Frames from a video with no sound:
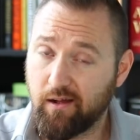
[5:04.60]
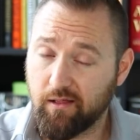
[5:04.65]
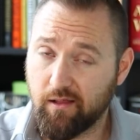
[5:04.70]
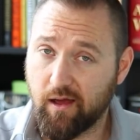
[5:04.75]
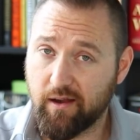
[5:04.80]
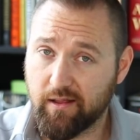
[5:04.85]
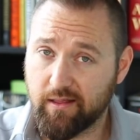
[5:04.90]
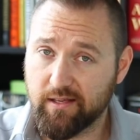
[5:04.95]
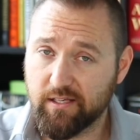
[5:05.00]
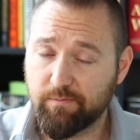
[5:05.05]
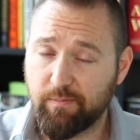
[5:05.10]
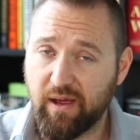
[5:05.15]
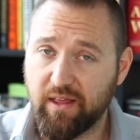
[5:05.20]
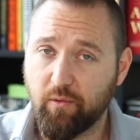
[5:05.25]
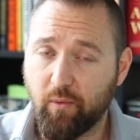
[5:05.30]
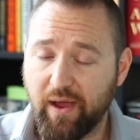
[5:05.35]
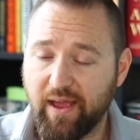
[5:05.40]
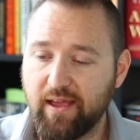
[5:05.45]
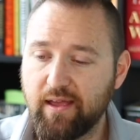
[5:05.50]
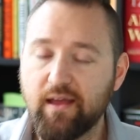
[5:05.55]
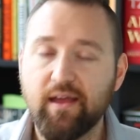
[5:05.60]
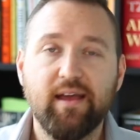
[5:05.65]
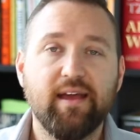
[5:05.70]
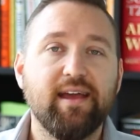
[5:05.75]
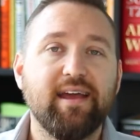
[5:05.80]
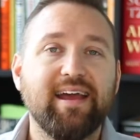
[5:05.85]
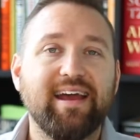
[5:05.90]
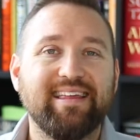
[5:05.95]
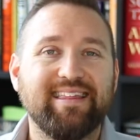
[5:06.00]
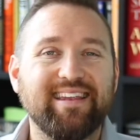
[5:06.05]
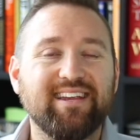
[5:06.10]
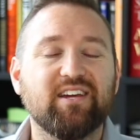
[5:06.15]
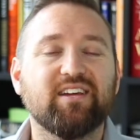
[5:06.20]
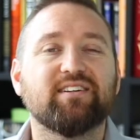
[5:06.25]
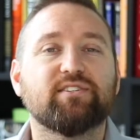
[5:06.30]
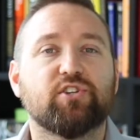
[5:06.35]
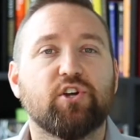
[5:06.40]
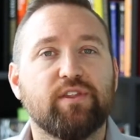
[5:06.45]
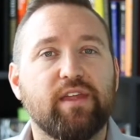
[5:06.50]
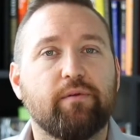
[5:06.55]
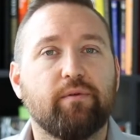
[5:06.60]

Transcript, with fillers: a lot of this, by the way. And then you're gonna turn